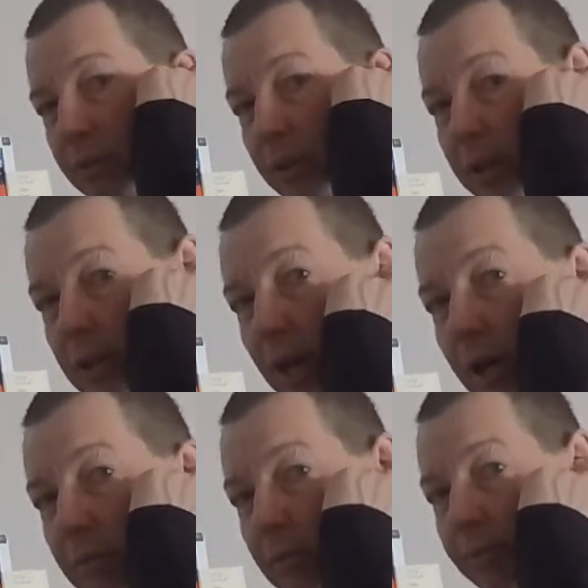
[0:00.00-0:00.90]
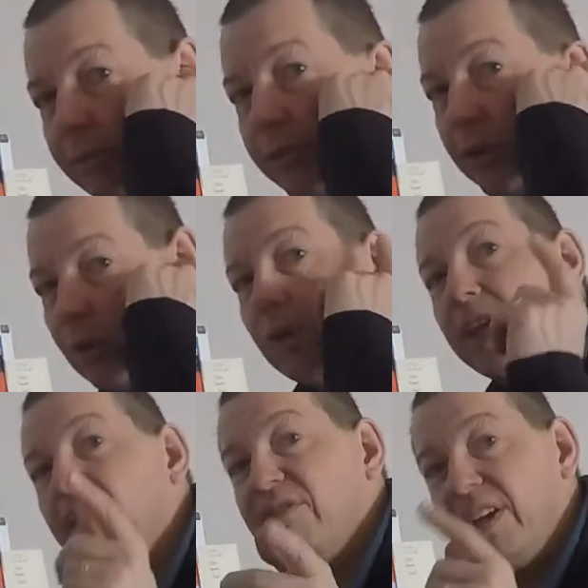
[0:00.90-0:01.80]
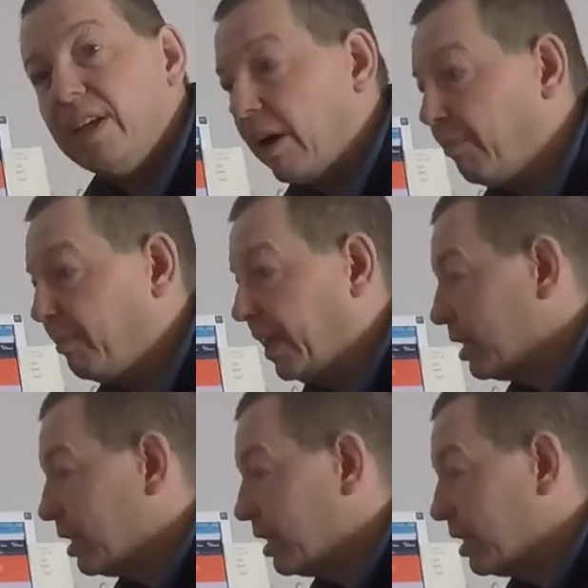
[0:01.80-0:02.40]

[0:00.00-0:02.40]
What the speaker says: with, doing all the other video bits